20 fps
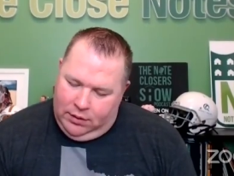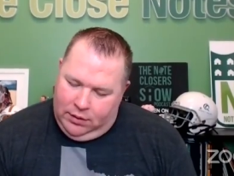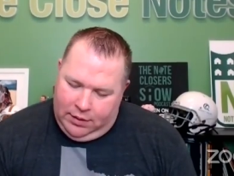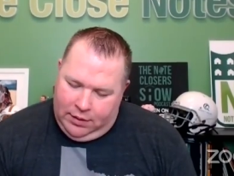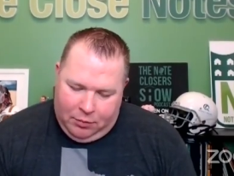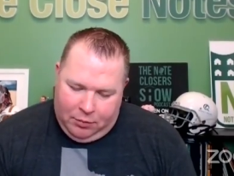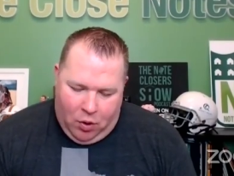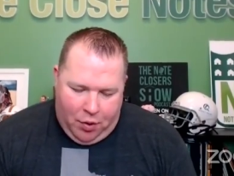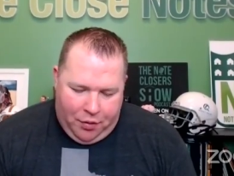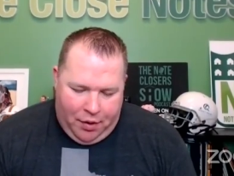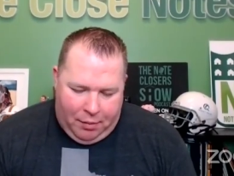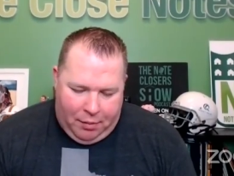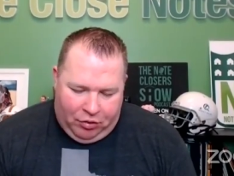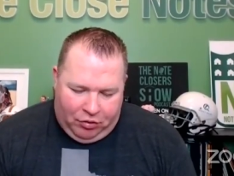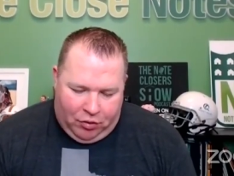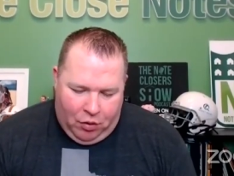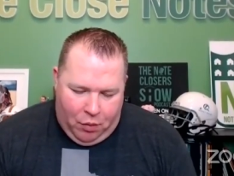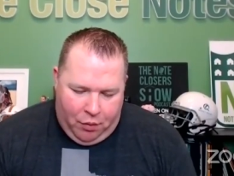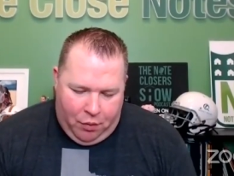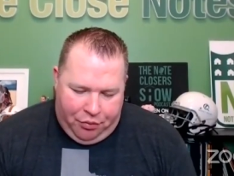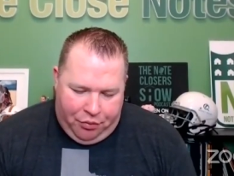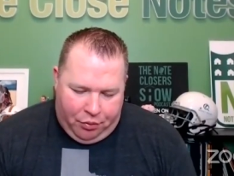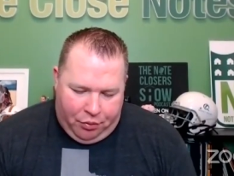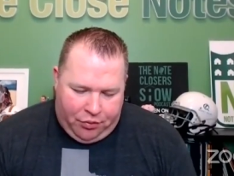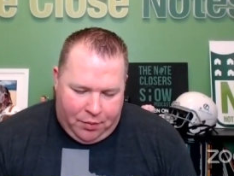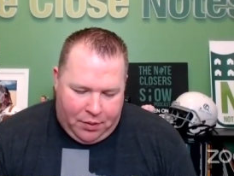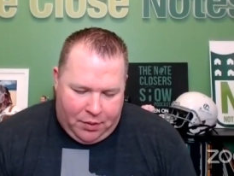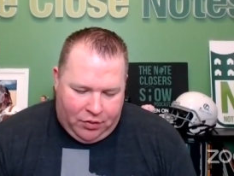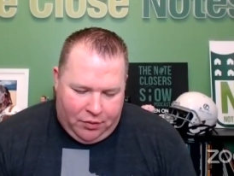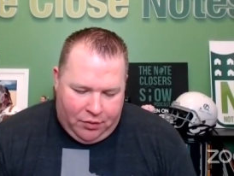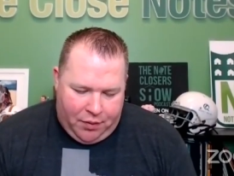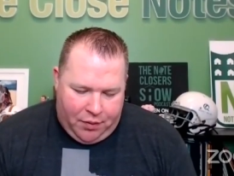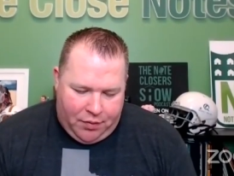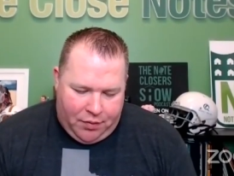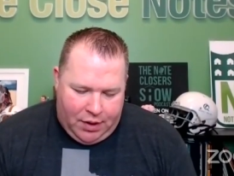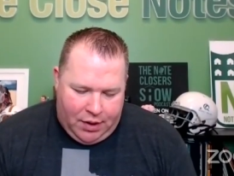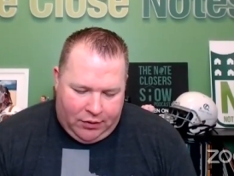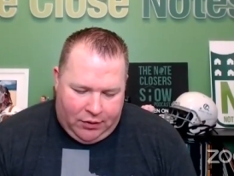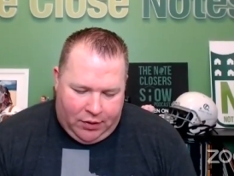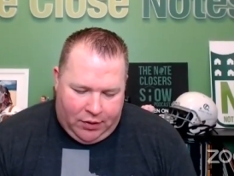I'm going. I'm just going through some of these different
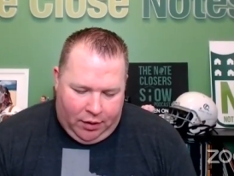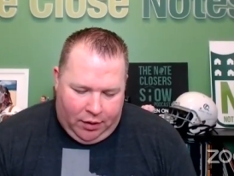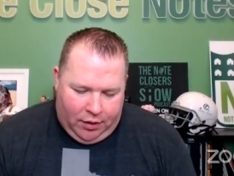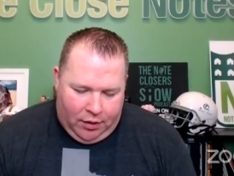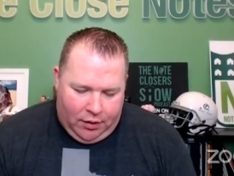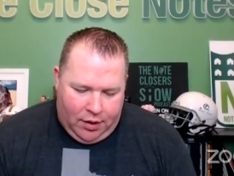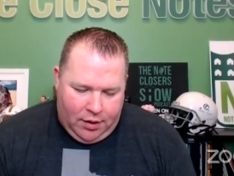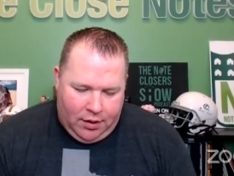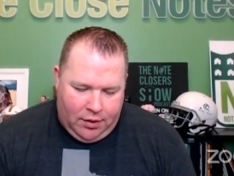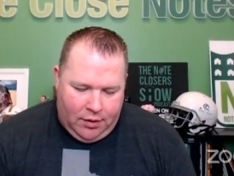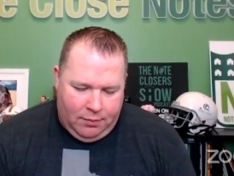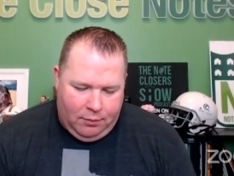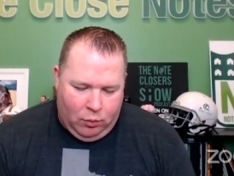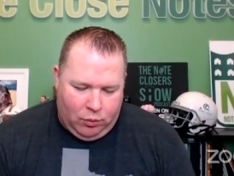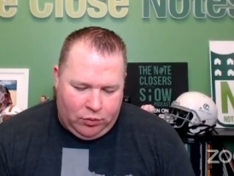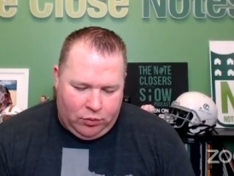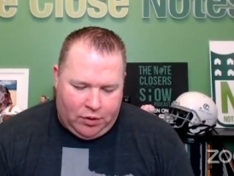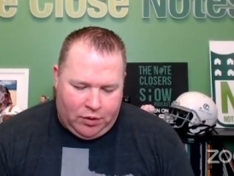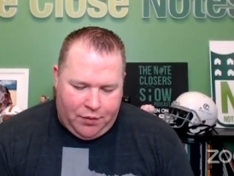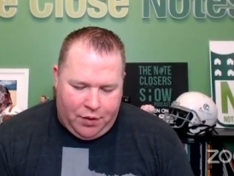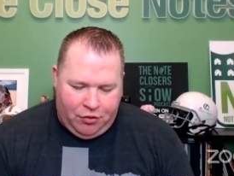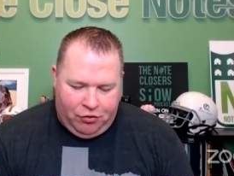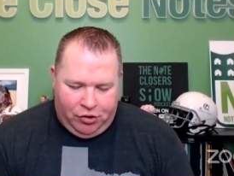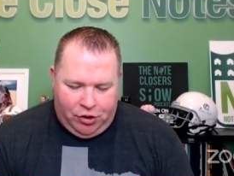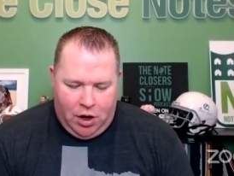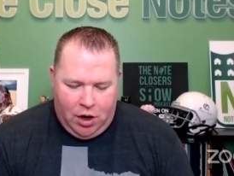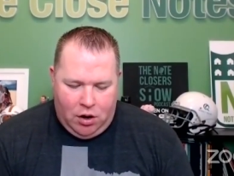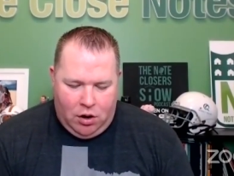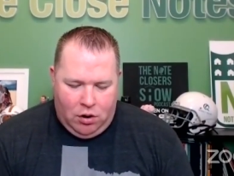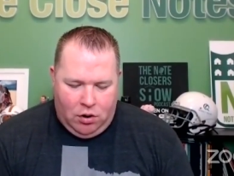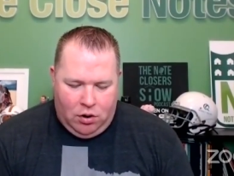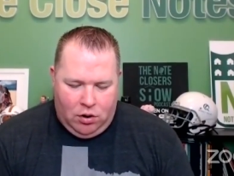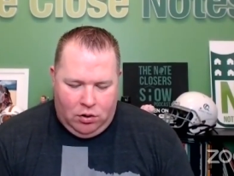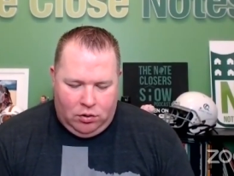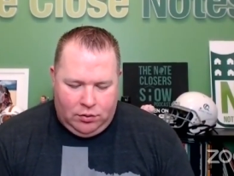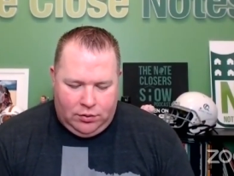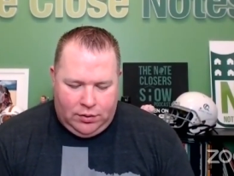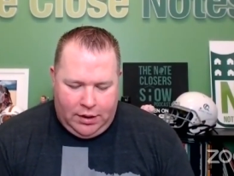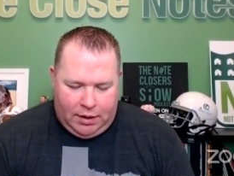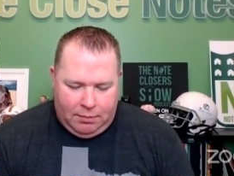things here. More stuff on
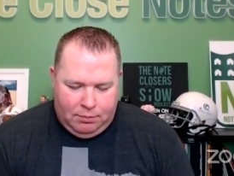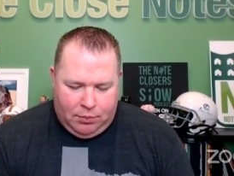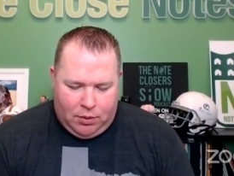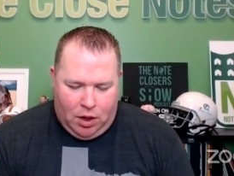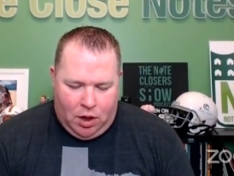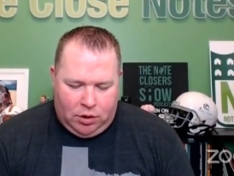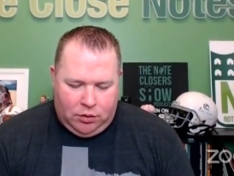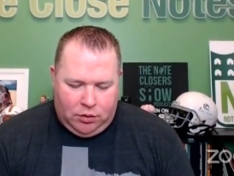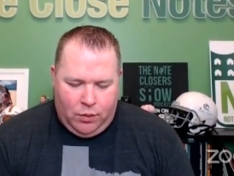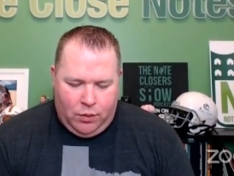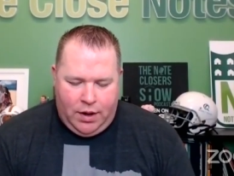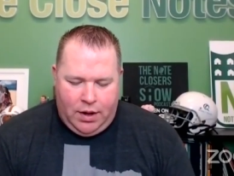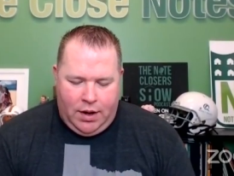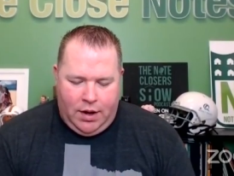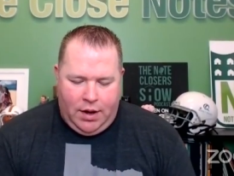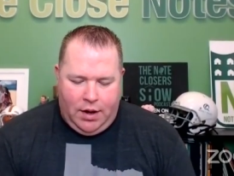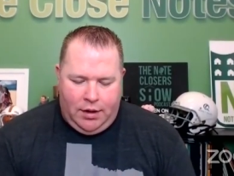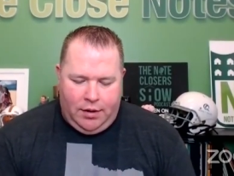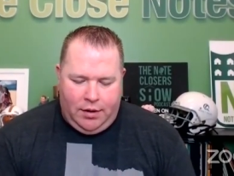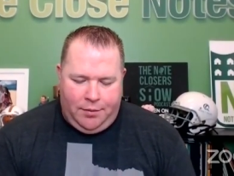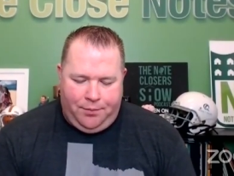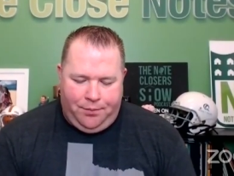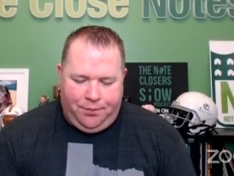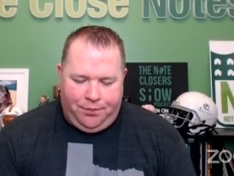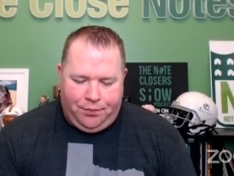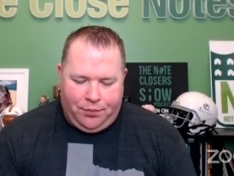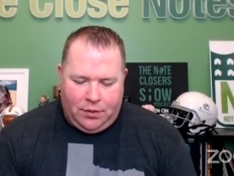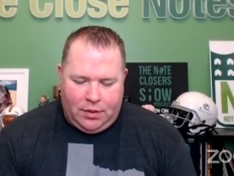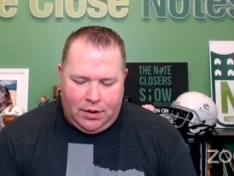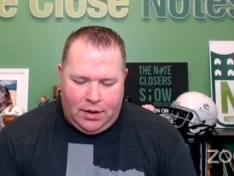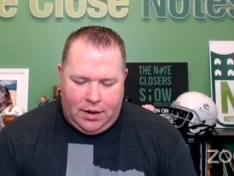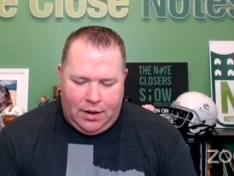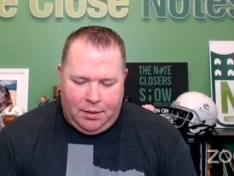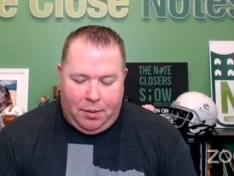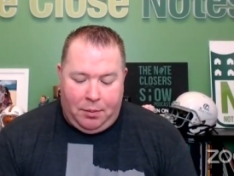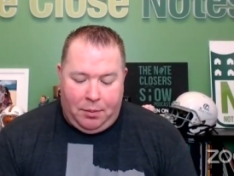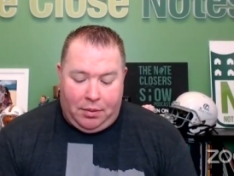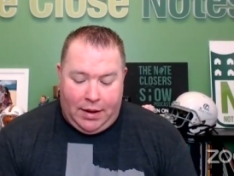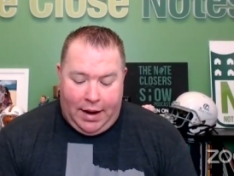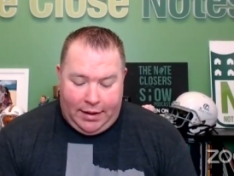Geo, Dicky Baldwin. Uh,
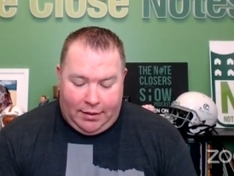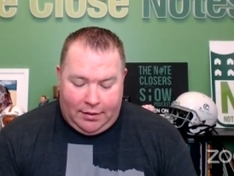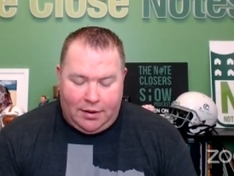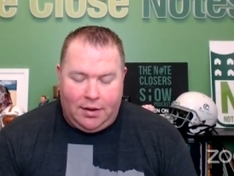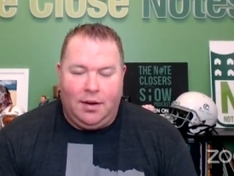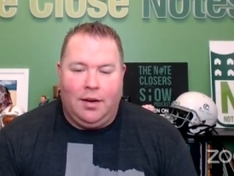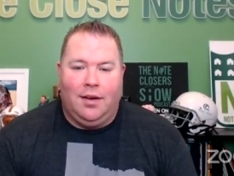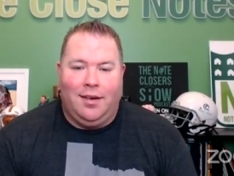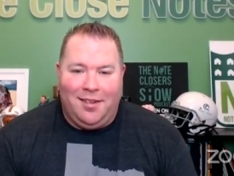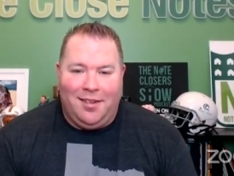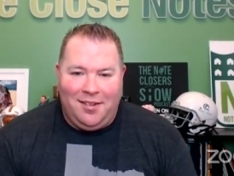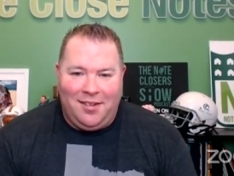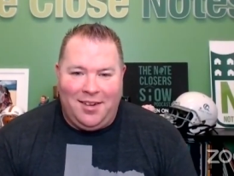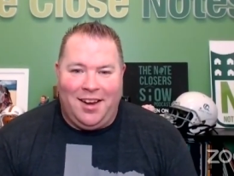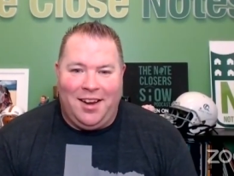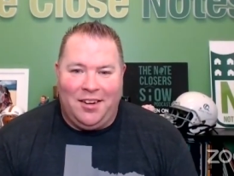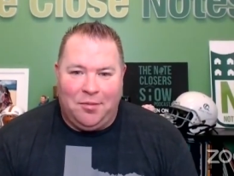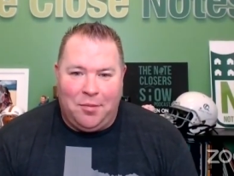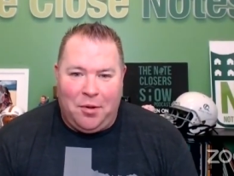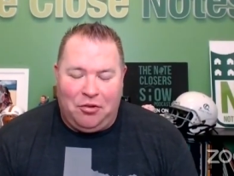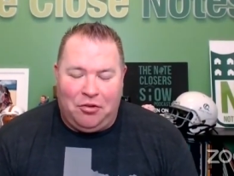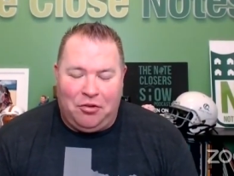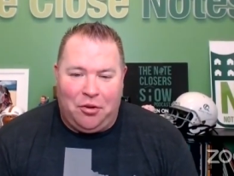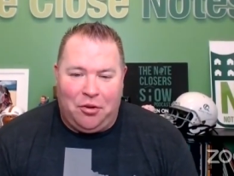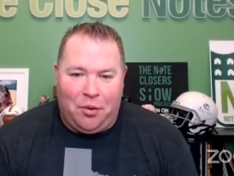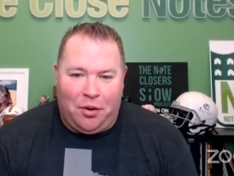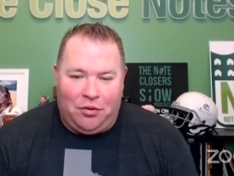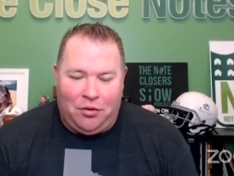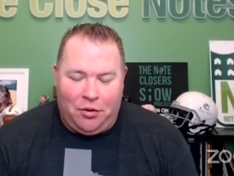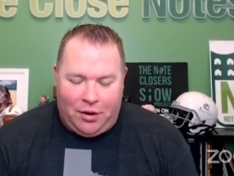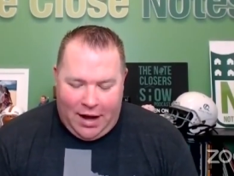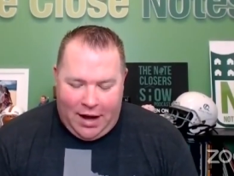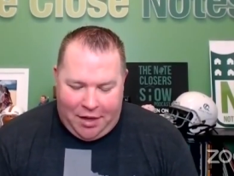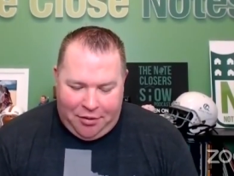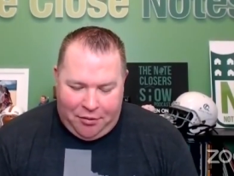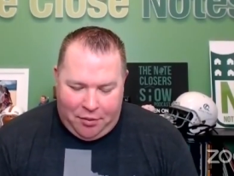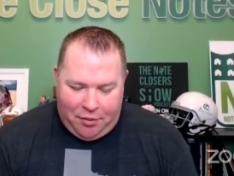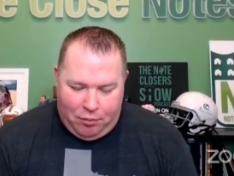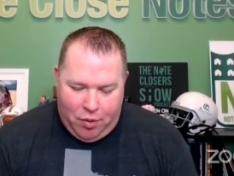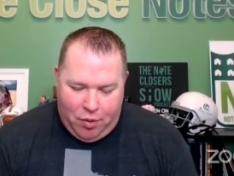people liked, uh, especially the realtor
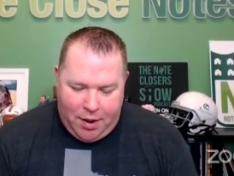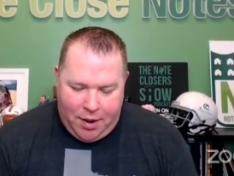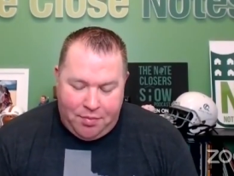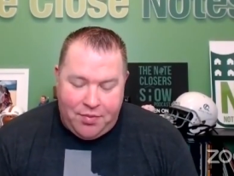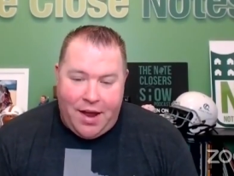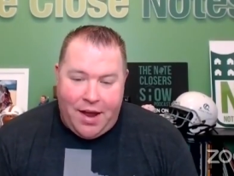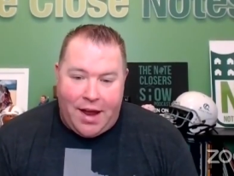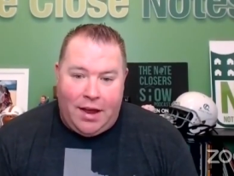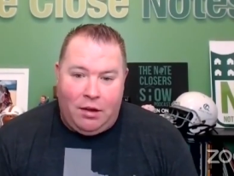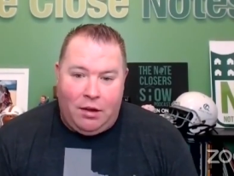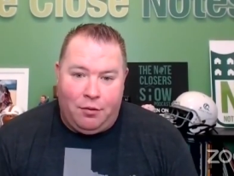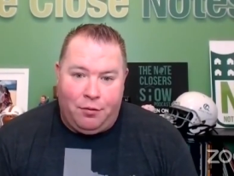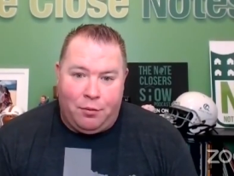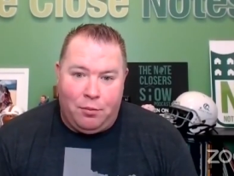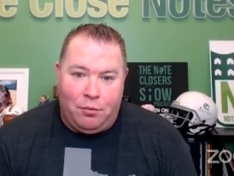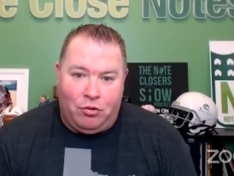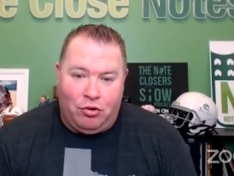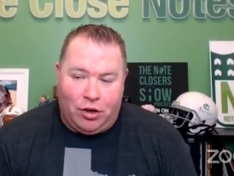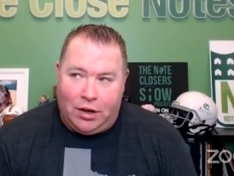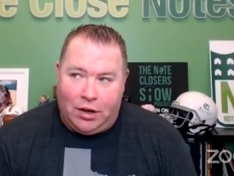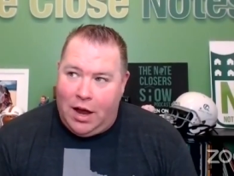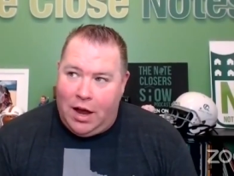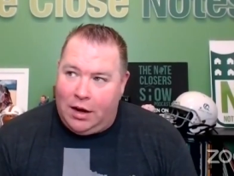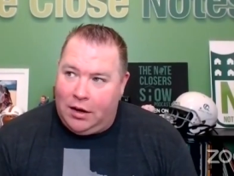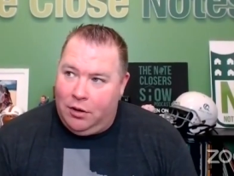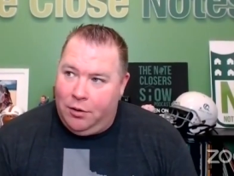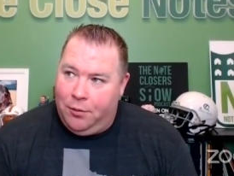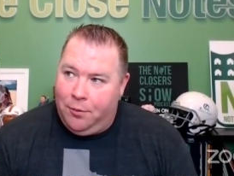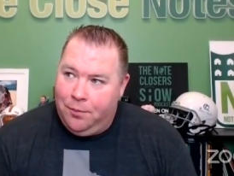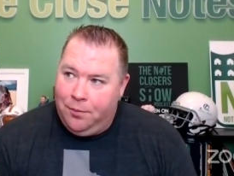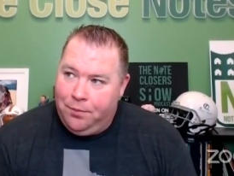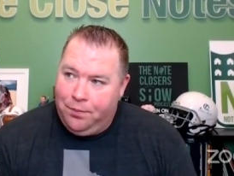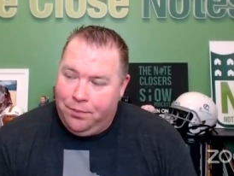Catherine Brennan. Thank you from Chicago.